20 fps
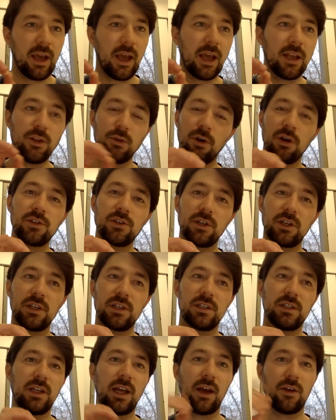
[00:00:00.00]
And you also get
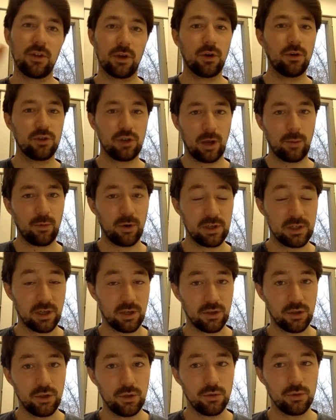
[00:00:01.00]
to see how the coach operates
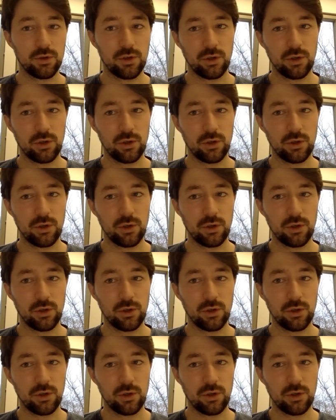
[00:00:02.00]
on you,